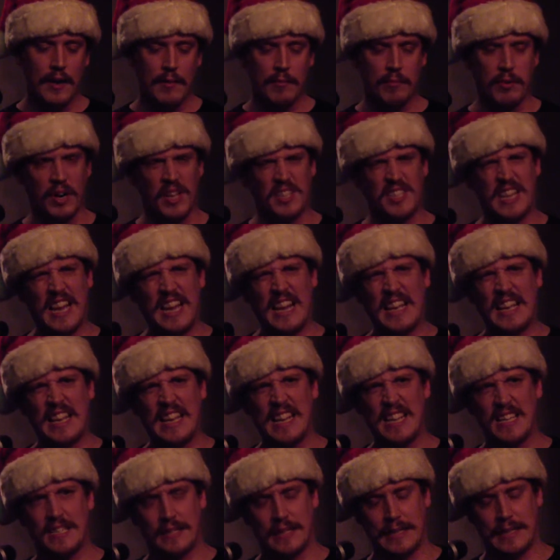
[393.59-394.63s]
But it's getting
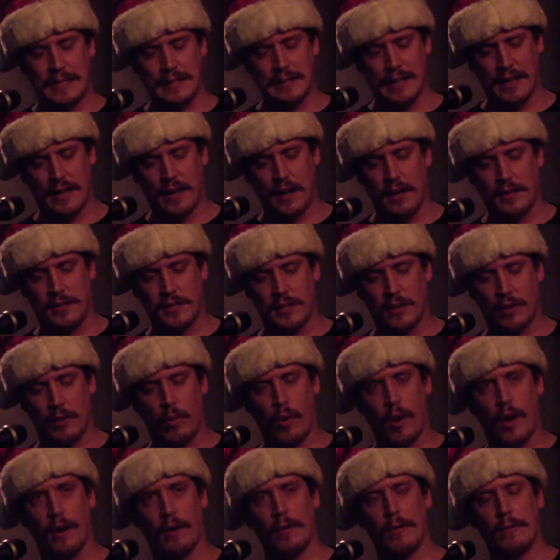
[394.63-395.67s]
easy, like hunting
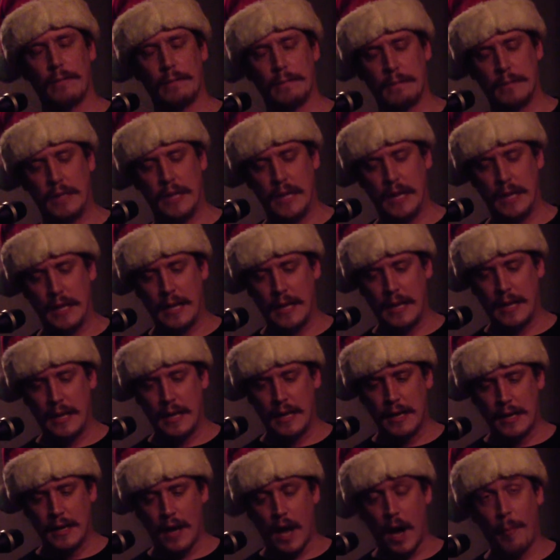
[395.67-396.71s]
quail.
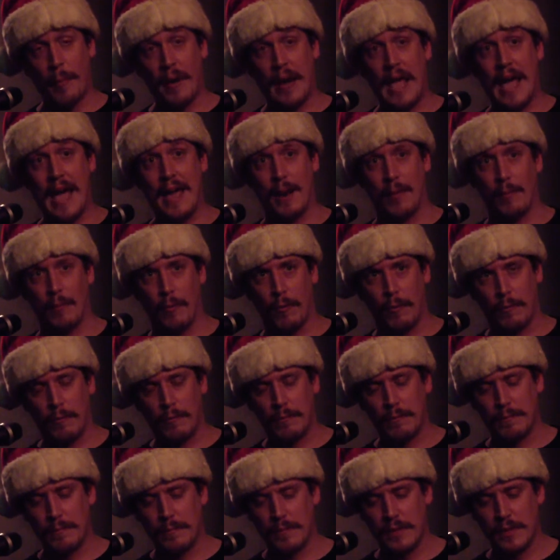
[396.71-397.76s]
I'm an animal.
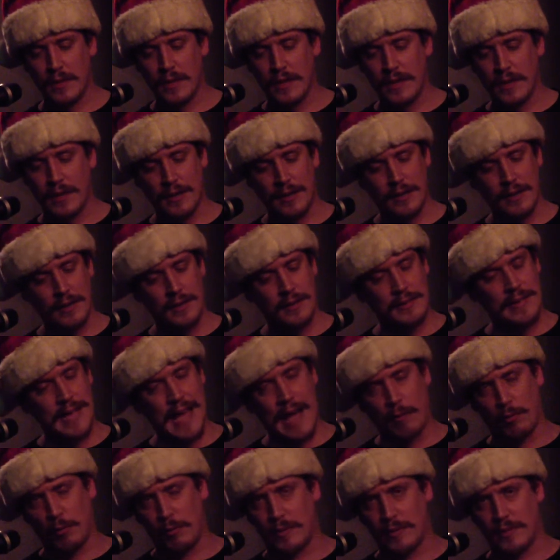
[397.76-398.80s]

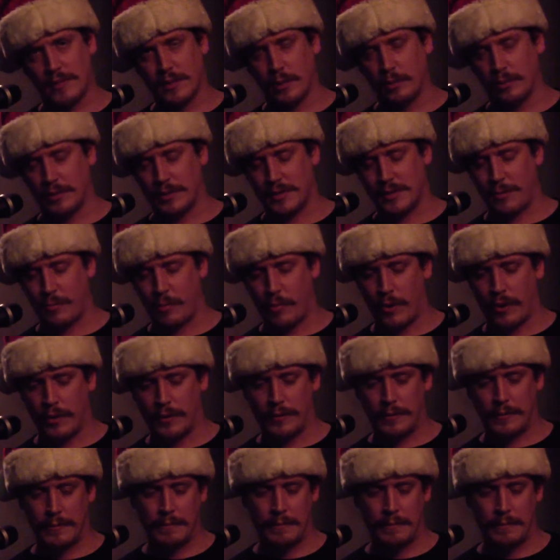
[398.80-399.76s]
Dad would be so disappointed.